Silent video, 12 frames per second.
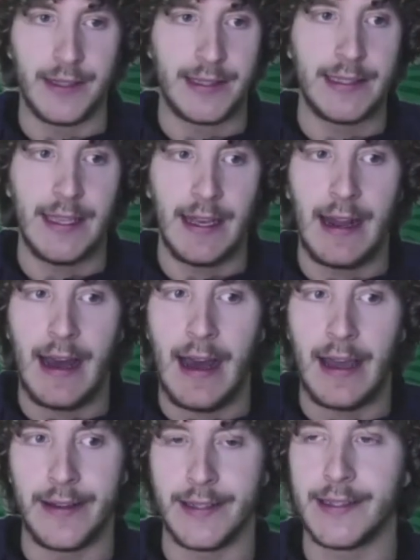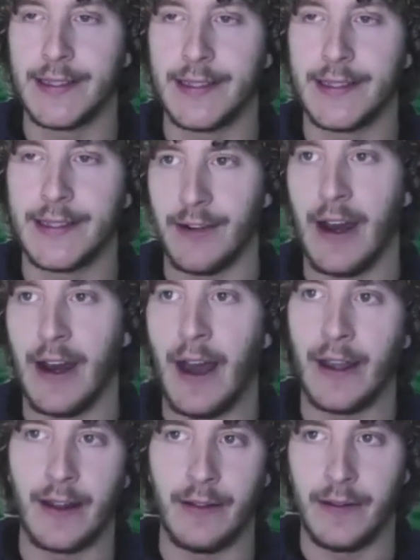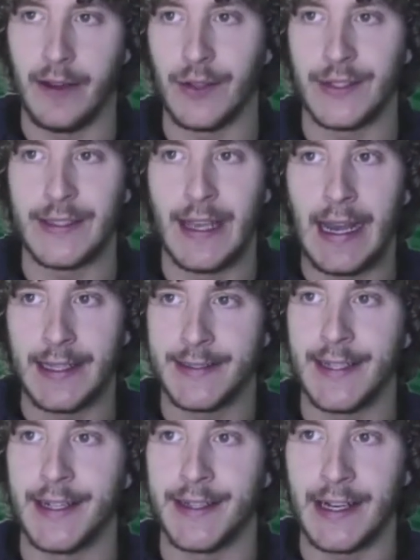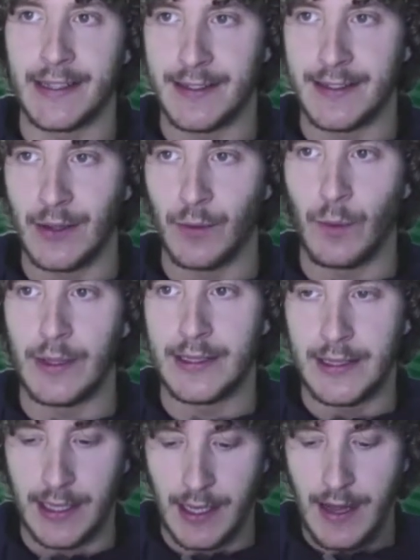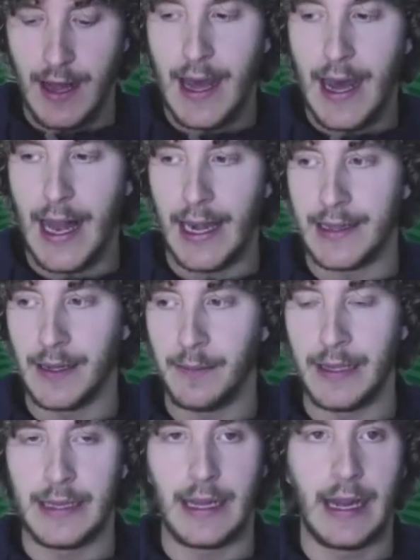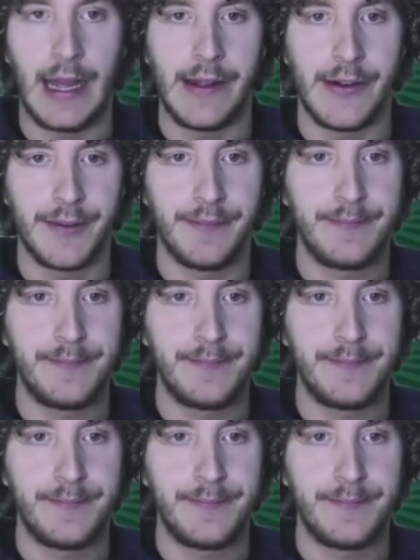the CNI, the CRI, and the OCI standards that we will see a little bit later.